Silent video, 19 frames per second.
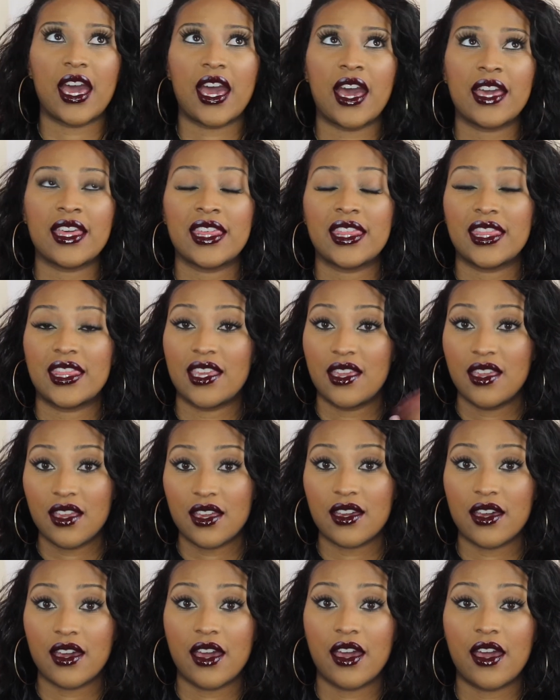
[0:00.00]
I
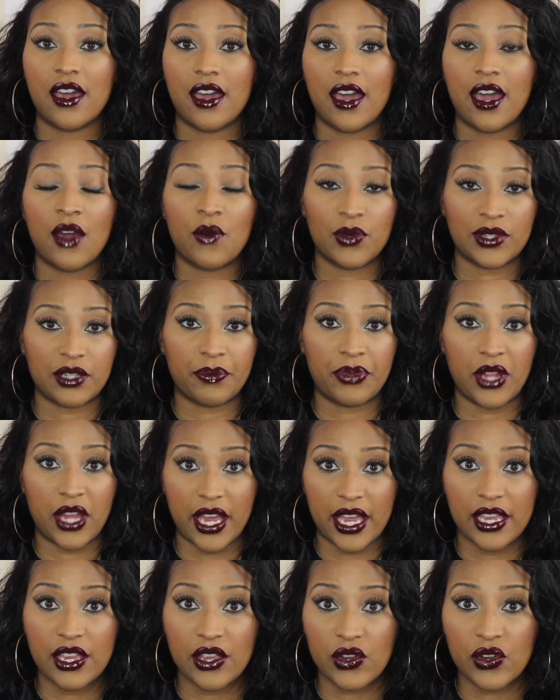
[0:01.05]
think I was
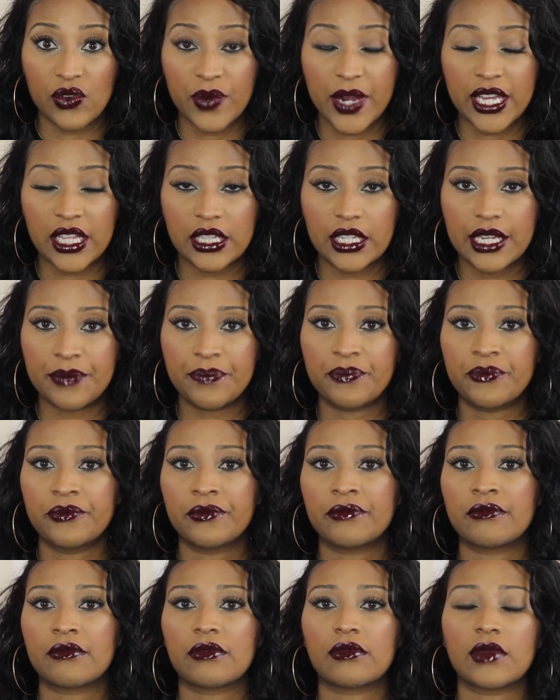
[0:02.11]
applying it correctly,
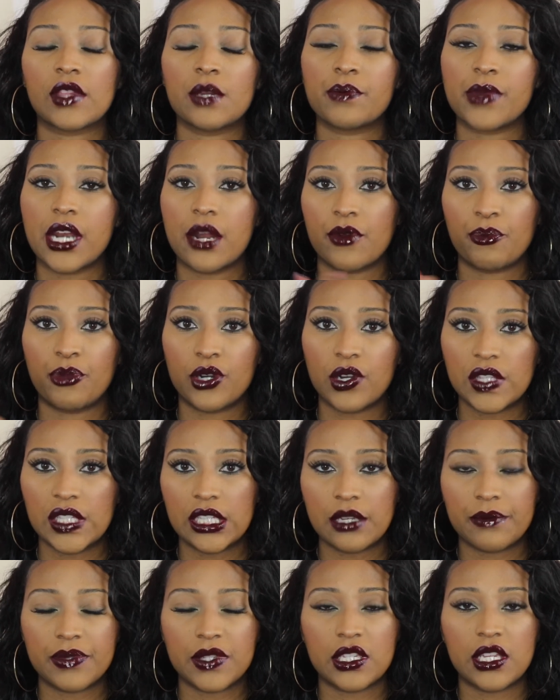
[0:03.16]
but I would put on
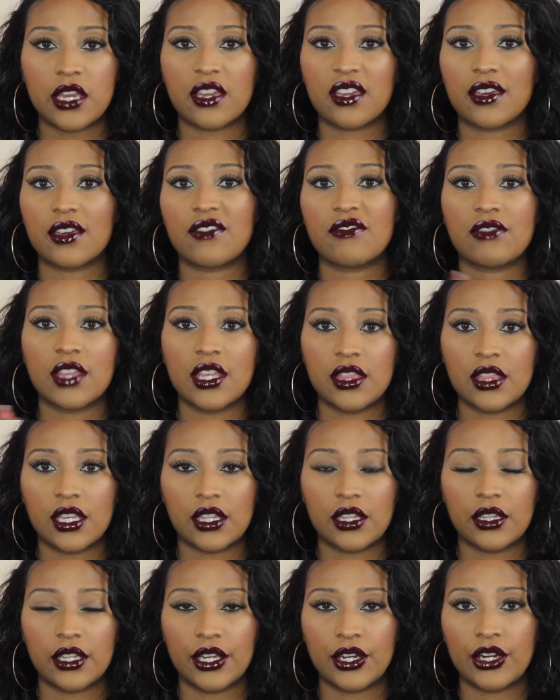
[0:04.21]
the lipstick, then
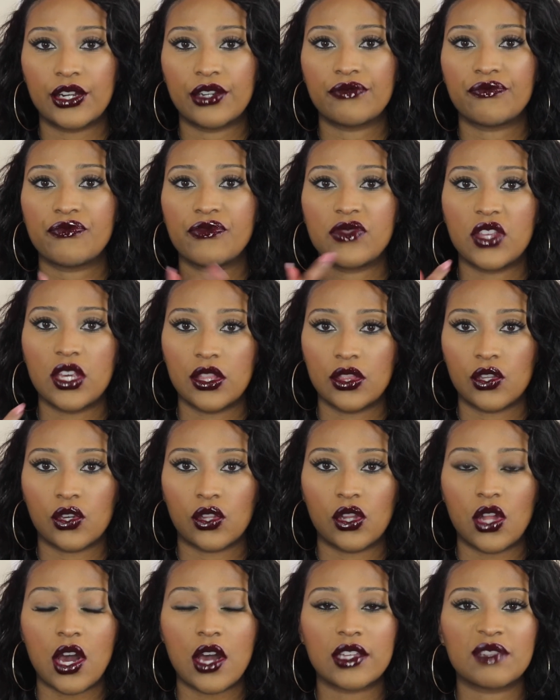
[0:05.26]
the glitter, then the
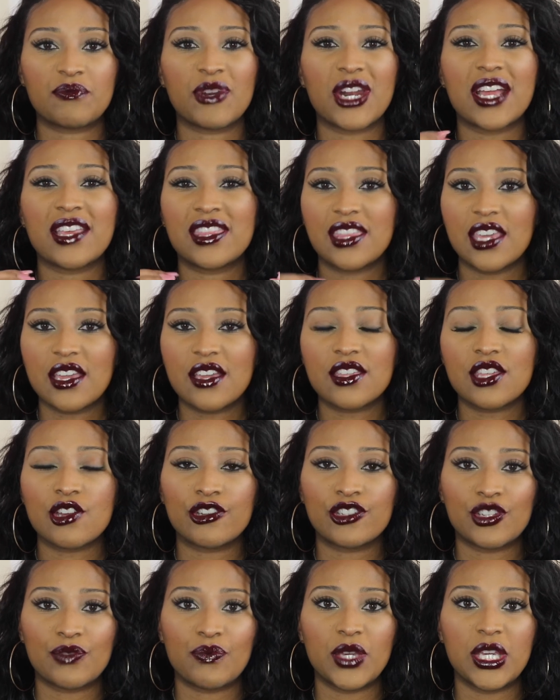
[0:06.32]
gloss. But I think
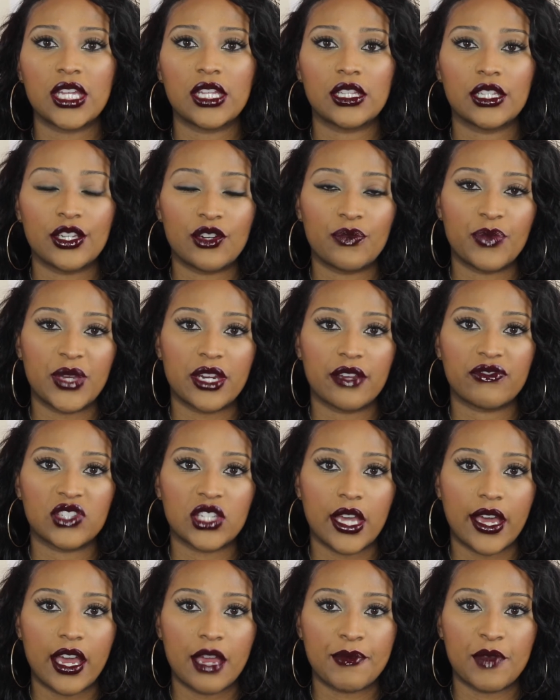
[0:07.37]
there should be a little bit of
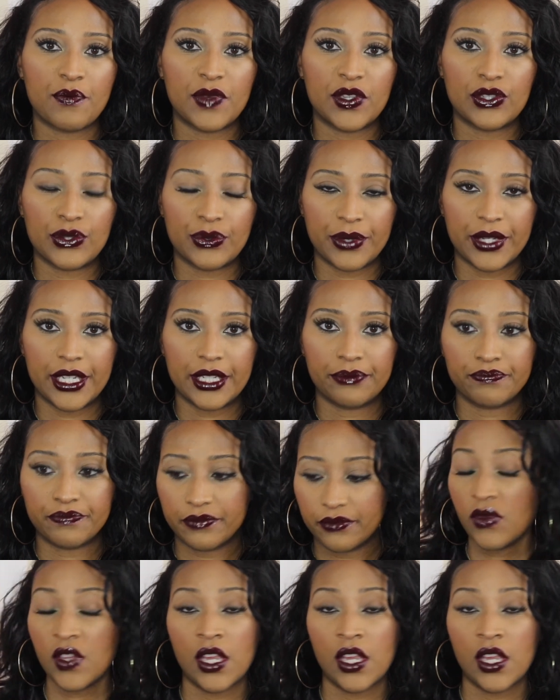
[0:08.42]
time in between.